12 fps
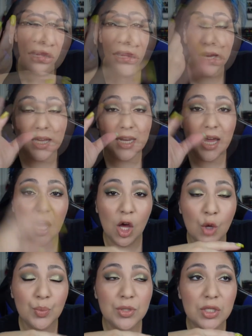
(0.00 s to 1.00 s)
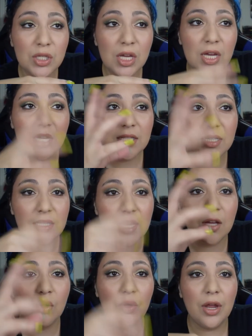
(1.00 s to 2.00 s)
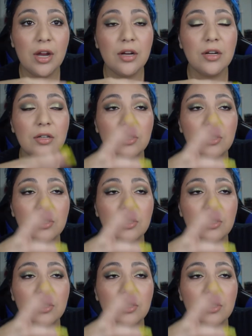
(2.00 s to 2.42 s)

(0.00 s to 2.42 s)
Yeah, like it helps detangle your hair,